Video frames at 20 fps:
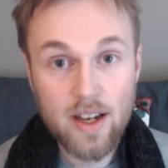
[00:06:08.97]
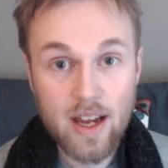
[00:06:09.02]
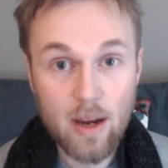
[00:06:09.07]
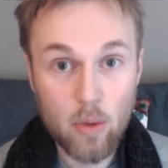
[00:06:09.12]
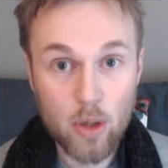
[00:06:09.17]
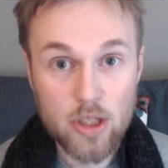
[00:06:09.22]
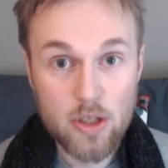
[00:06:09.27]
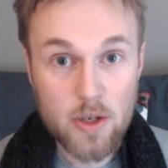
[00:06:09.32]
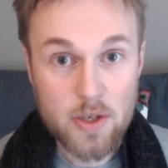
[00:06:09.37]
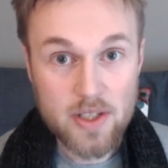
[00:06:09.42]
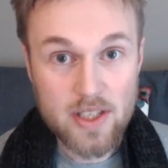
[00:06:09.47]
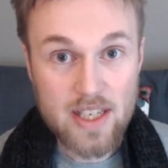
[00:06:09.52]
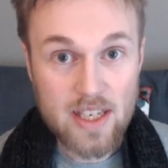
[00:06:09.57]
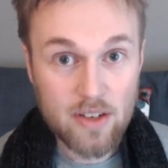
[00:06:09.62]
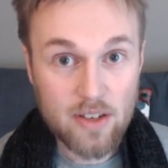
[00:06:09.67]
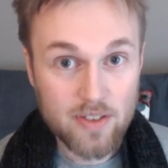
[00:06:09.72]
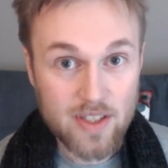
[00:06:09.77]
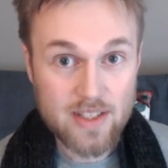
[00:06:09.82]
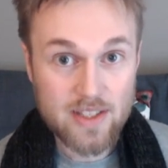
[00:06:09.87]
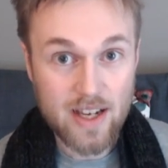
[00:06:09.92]
And what you
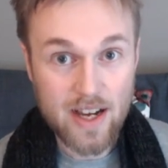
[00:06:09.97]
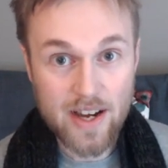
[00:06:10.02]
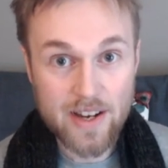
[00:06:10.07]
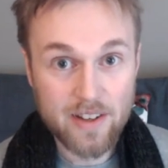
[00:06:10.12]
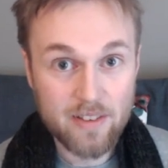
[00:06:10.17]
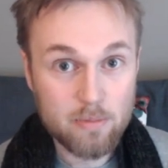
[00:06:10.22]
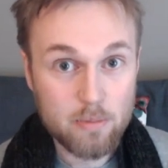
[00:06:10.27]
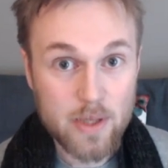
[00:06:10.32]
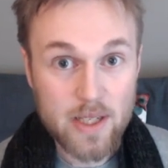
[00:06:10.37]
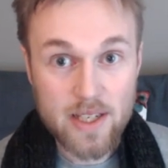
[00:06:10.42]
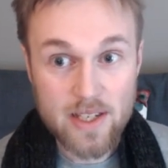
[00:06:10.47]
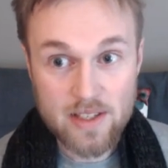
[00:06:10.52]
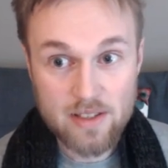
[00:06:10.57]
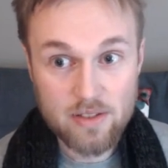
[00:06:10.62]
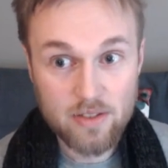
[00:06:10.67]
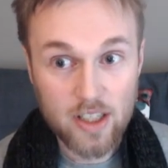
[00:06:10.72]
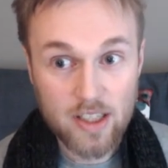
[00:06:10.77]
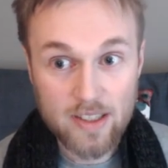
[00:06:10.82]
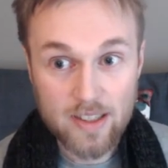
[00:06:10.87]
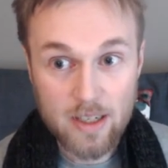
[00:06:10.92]
see of this I N F P is
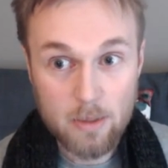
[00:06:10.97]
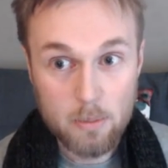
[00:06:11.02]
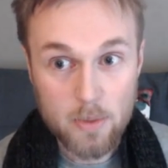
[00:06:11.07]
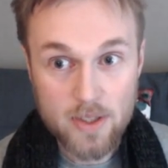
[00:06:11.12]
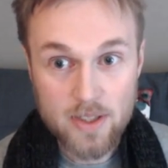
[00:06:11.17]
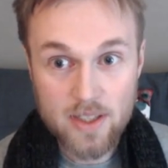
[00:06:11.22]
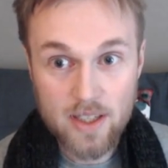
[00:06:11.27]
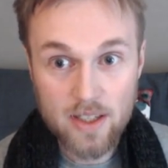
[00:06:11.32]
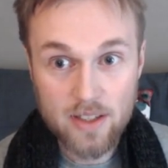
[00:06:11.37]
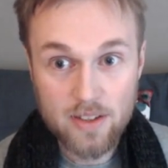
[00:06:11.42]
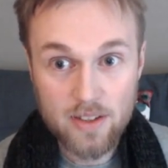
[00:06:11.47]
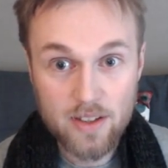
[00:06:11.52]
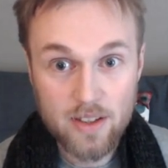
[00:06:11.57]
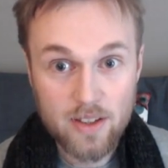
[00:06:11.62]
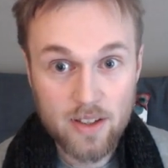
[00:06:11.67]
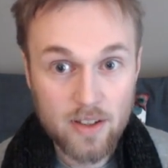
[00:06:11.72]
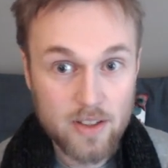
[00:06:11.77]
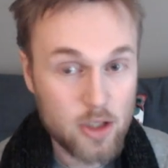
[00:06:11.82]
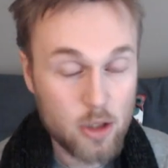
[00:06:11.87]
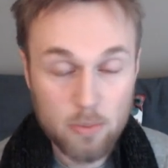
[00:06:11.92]
very limited.
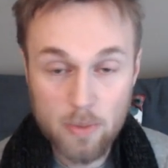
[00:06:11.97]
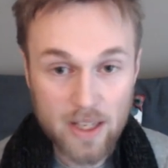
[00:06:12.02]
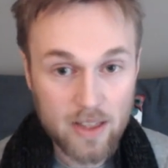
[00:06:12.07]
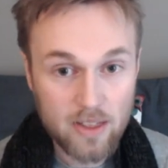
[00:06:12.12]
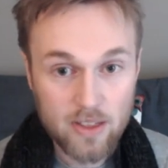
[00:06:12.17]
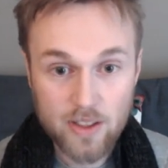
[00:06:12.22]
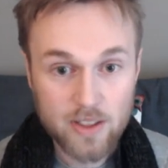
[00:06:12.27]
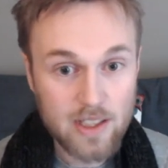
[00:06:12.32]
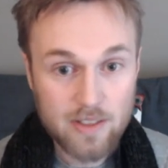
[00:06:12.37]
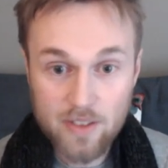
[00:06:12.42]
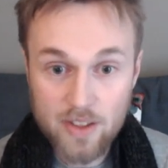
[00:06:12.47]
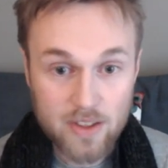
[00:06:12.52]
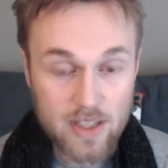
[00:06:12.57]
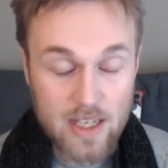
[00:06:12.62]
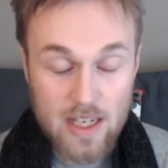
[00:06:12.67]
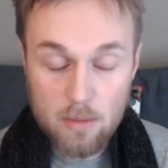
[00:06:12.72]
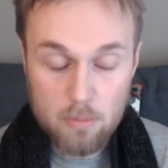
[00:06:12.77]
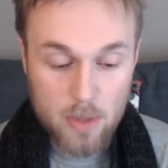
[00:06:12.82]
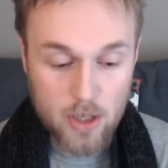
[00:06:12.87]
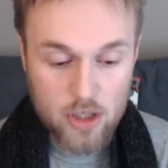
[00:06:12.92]
You might not even
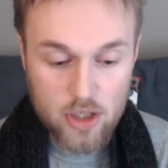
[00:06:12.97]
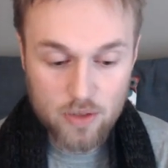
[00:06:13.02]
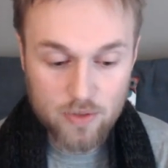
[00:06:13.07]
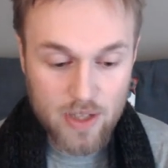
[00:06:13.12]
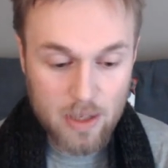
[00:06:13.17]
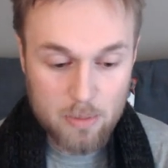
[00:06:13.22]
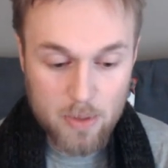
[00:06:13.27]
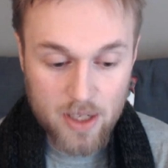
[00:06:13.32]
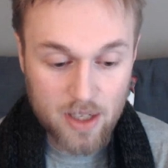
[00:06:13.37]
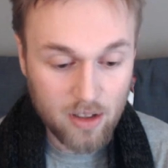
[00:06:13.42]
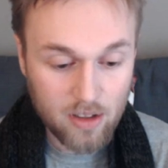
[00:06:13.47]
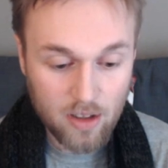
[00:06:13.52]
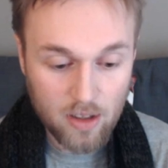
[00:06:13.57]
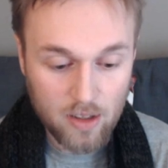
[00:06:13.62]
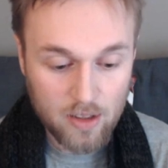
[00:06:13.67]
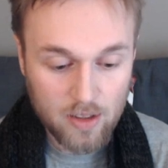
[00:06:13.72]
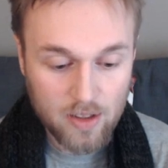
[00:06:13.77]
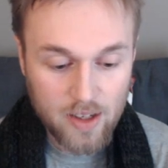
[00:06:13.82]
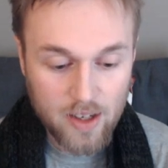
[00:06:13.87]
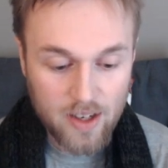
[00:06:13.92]
think much of them at
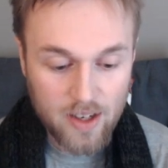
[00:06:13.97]
all.